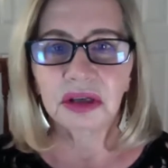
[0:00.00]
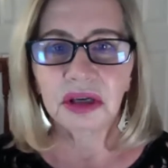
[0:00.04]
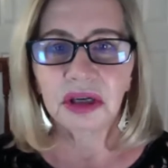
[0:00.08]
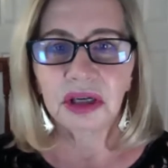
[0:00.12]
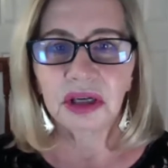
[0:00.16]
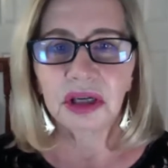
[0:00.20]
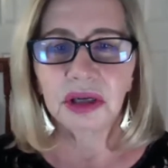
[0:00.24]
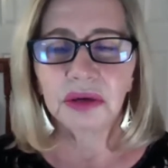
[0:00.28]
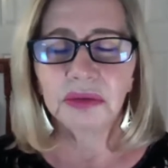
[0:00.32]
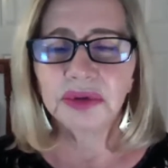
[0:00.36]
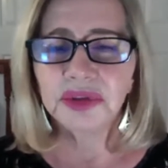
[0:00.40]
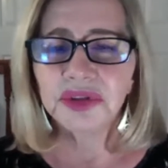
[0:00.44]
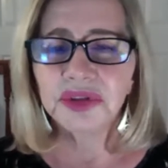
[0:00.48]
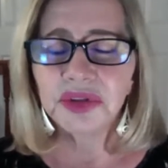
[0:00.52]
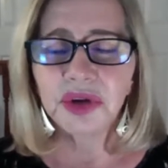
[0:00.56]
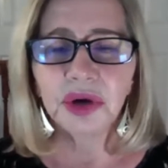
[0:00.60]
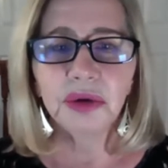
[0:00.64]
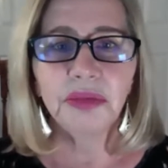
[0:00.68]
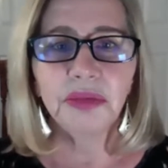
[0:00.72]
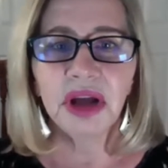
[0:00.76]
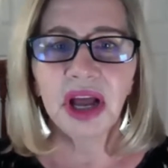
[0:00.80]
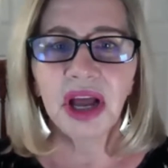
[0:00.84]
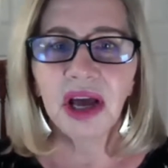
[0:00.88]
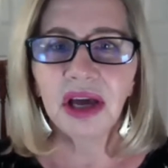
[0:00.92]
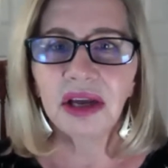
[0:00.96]
It was so
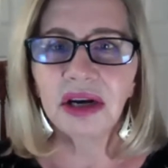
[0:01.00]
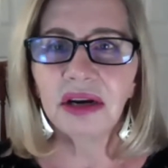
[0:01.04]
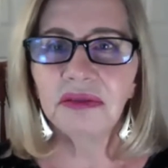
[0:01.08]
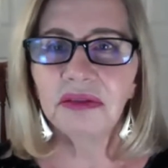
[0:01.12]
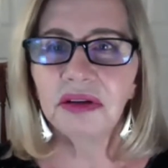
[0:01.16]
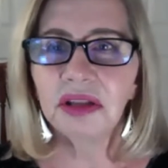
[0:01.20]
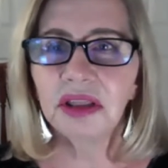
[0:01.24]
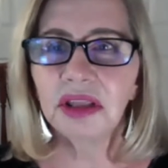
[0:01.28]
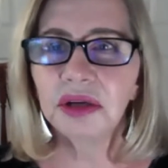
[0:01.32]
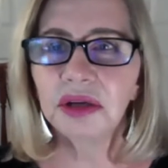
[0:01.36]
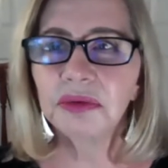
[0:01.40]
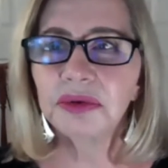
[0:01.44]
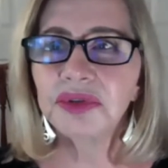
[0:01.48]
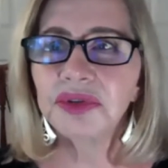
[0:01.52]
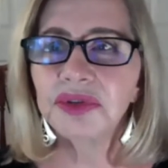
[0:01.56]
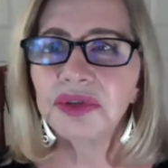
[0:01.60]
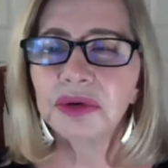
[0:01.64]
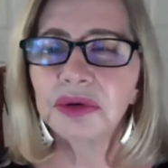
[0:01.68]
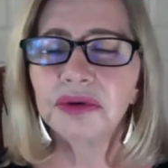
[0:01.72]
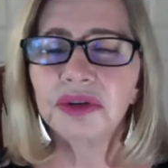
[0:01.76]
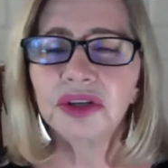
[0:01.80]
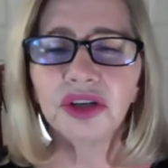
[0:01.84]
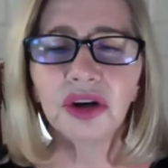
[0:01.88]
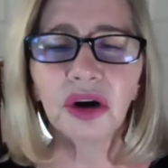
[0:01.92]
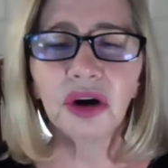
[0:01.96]
bad, everything was so
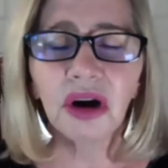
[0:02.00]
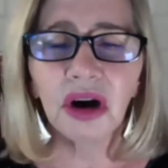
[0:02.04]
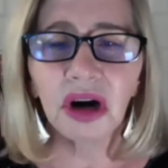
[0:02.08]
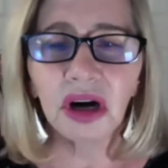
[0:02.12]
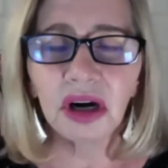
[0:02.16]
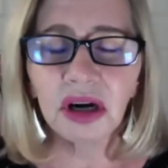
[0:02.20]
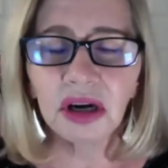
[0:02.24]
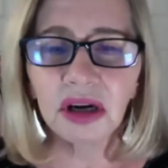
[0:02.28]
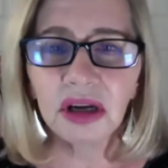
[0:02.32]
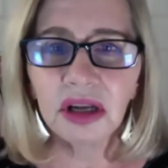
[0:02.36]
dark,